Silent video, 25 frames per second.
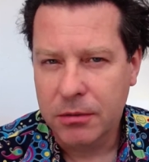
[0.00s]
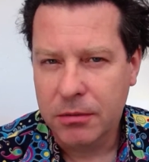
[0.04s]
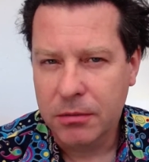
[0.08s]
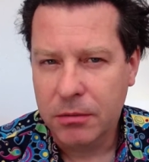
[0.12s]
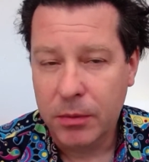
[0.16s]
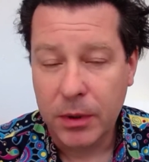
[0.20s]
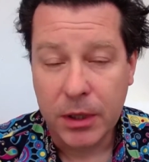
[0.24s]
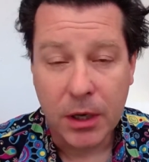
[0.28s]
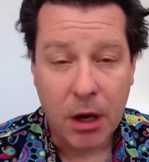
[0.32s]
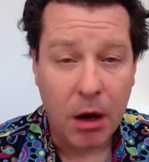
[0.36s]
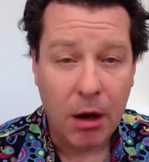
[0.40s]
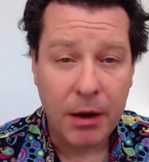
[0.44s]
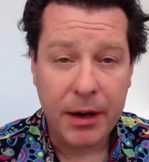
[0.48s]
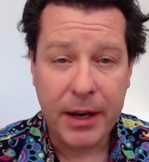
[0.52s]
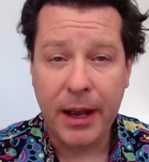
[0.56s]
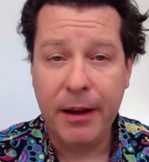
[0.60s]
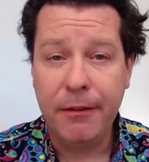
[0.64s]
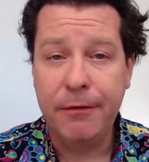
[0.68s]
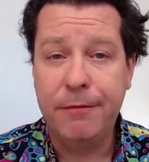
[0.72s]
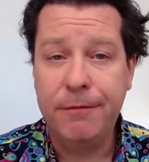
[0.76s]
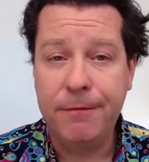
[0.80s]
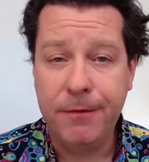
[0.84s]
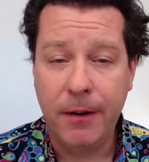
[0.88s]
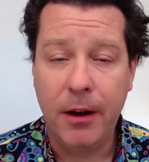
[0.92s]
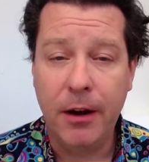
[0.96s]
We can't have
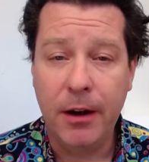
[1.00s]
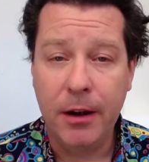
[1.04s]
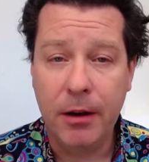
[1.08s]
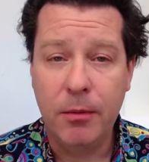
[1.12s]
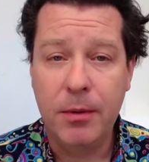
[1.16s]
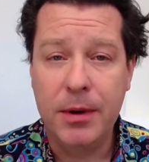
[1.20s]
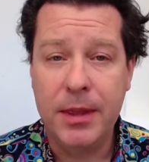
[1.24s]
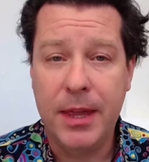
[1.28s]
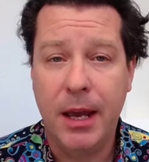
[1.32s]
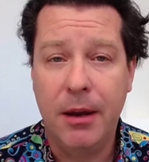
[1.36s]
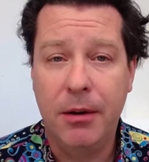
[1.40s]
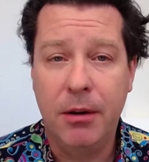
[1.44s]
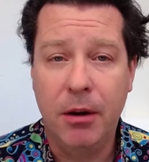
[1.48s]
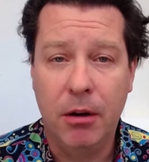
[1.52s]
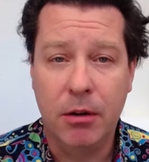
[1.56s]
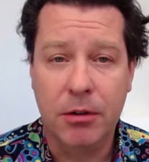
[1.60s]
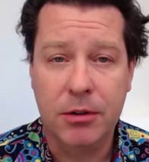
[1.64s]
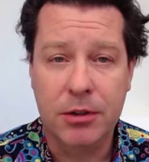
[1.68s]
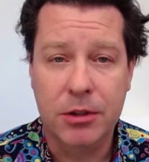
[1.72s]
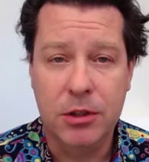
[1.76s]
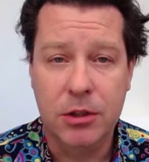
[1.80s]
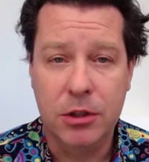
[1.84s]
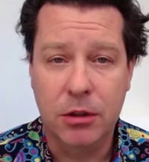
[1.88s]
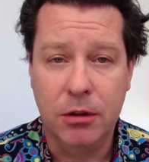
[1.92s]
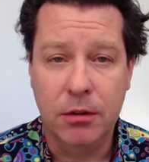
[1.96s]
fire without
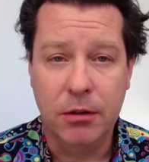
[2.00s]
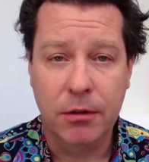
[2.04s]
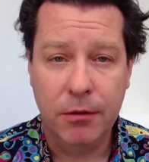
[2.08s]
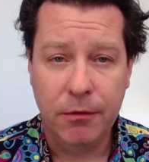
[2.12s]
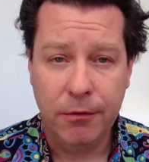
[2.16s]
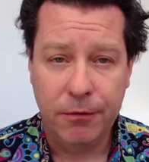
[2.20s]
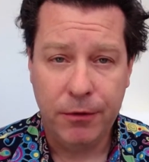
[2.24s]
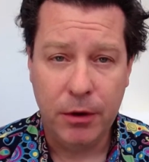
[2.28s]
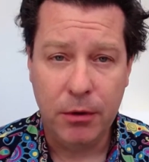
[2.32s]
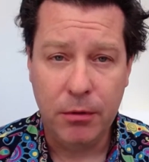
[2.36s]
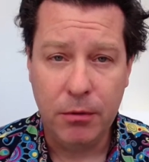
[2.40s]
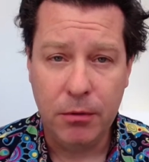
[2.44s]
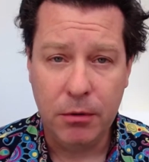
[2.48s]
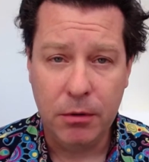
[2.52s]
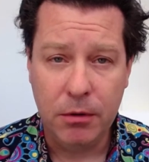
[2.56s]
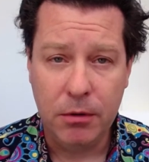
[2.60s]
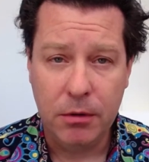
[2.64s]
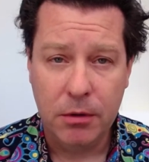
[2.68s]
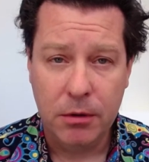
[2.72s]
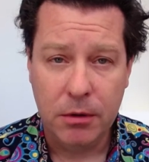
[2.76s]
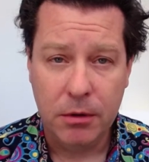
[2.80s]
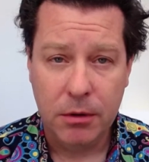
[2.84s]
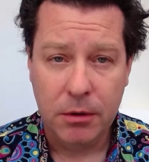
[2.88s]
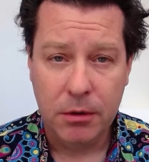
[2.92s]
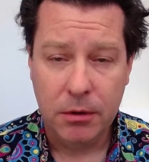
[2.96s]
oxygen. Fuel,
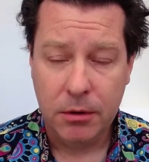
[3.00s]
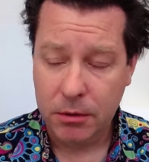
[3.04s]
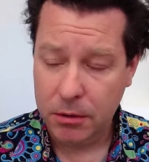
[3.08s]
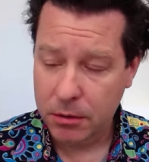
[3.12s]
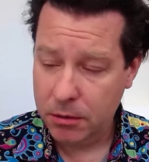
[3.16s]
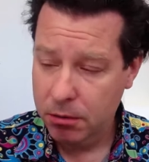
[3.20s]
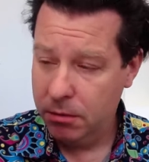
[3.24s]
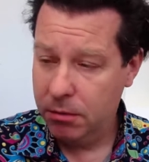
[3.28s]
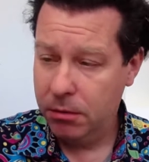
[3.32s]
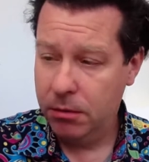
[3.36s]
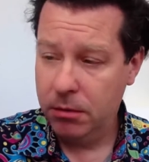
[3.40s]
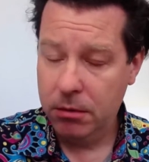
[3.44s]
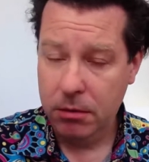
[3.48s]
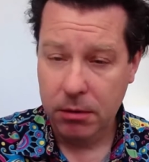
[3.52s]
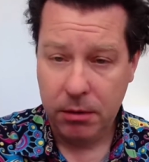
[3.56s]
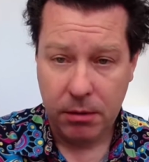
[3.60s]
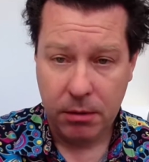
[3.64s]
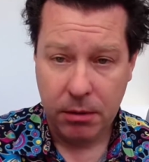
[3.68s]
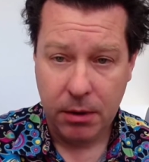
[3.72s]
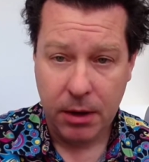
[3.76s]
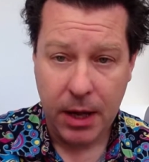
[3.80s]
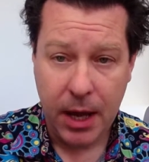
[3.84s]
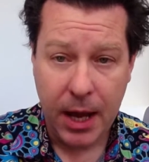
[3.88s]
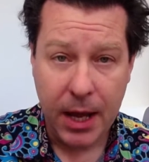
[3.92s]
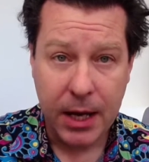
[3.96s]

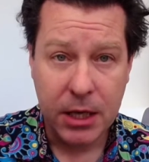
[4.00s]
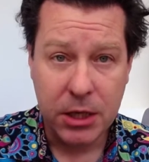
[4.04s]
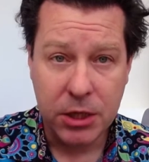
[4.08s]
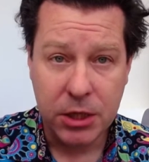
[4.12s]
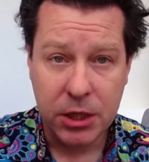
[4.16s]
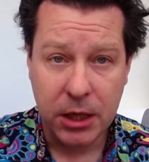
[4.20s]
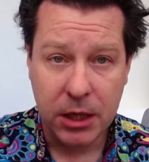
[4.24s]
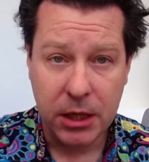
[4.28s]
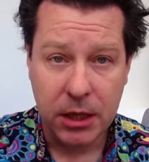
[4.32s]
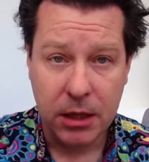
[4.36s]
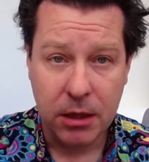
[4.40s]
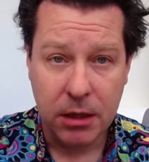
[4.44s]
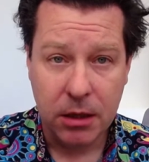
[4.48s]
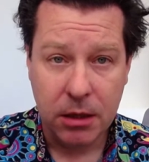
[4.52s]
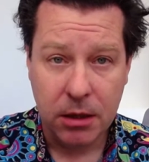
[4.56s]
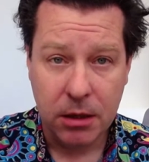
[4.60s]
energy,